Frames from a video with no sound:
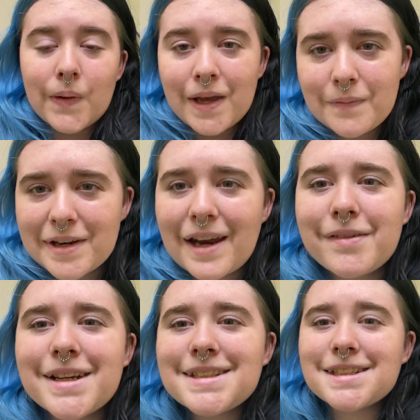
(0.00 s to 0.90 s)
when I
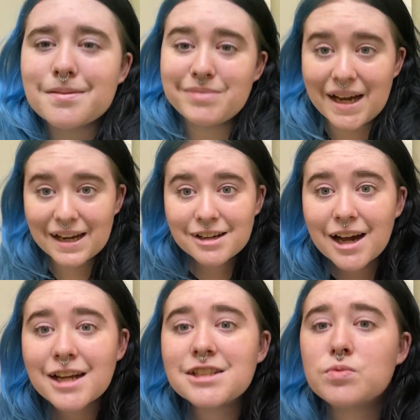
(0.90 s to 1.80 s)
want to see the back, I